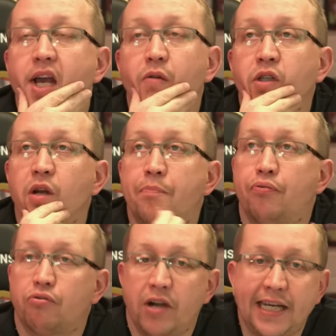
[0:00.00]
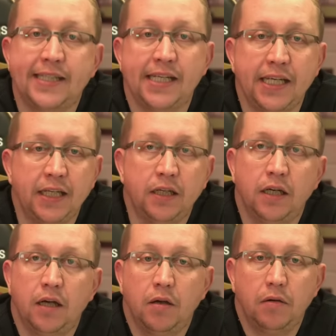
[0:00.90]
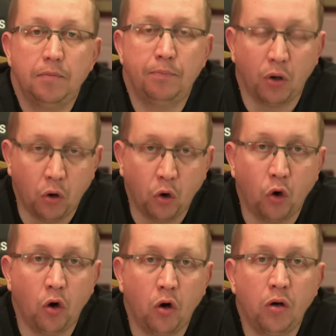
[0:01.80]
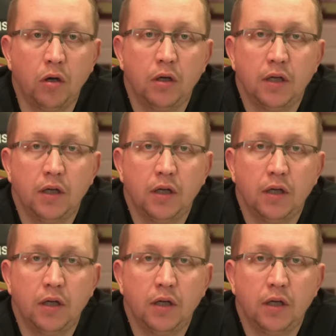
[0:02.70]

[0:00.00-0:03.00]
It was a pretty poor,